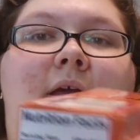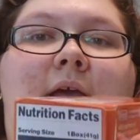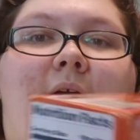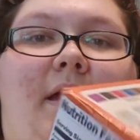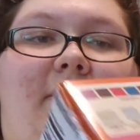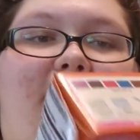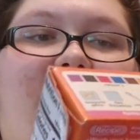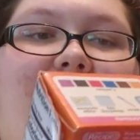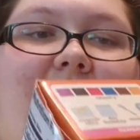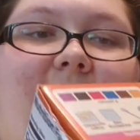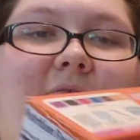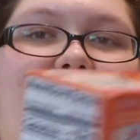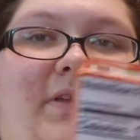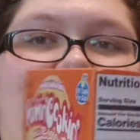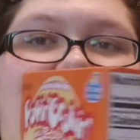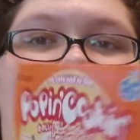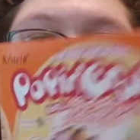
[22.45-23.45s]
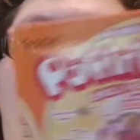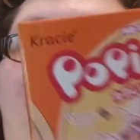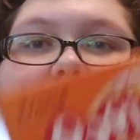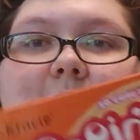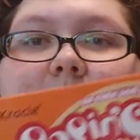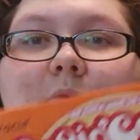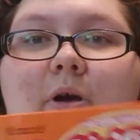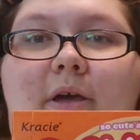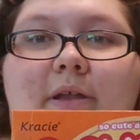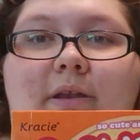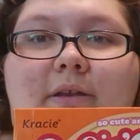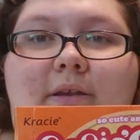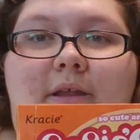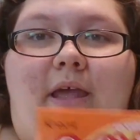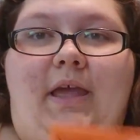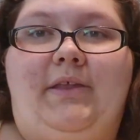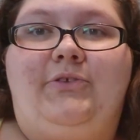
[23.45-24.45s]
I found the donut
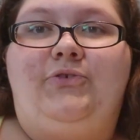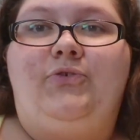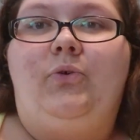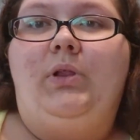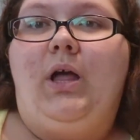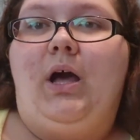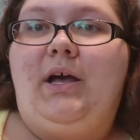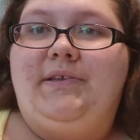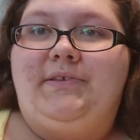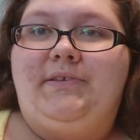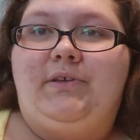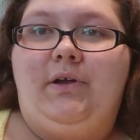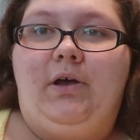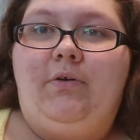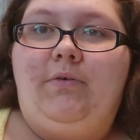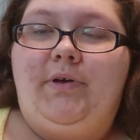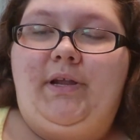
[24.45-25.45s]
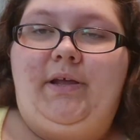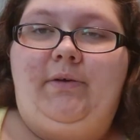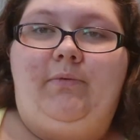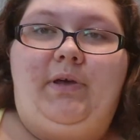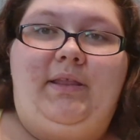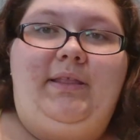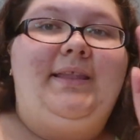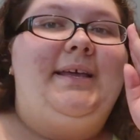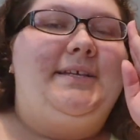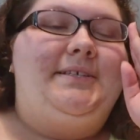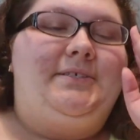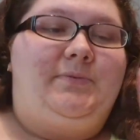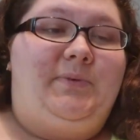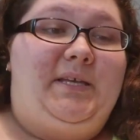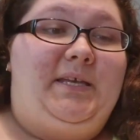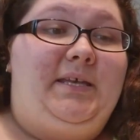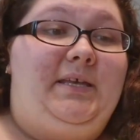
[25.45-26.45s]
one at Jewel-Osco when I went last
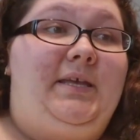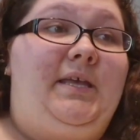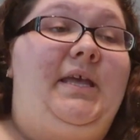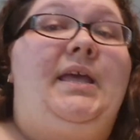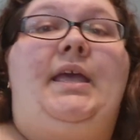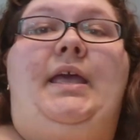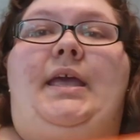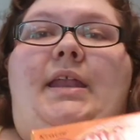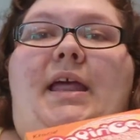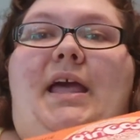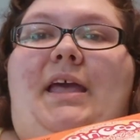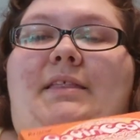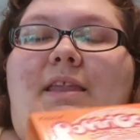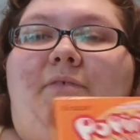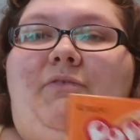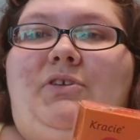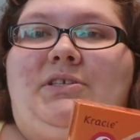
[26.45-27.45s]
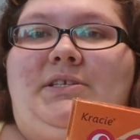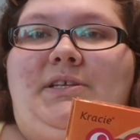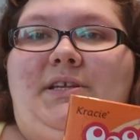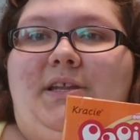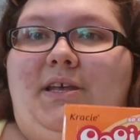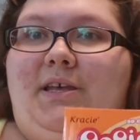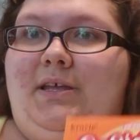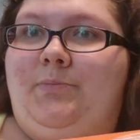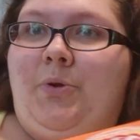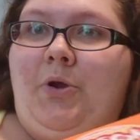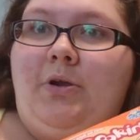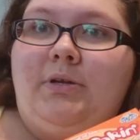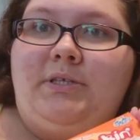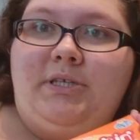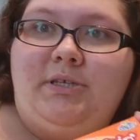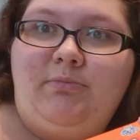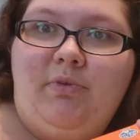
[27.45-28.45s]
week, and I had never seen it in
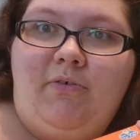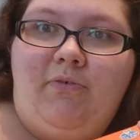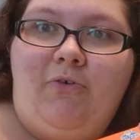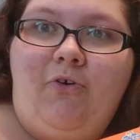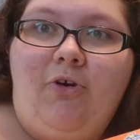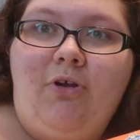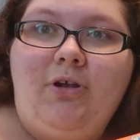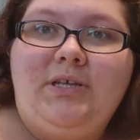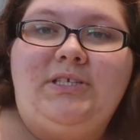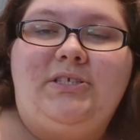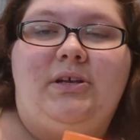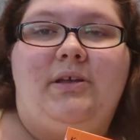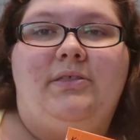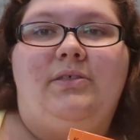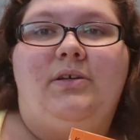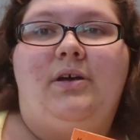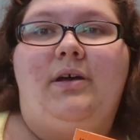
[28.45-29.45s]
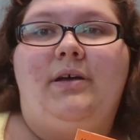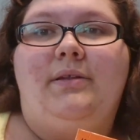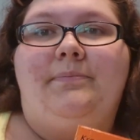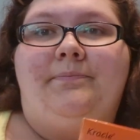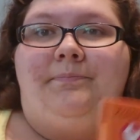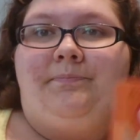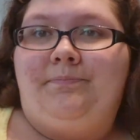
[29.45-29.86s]
person before, so I thought,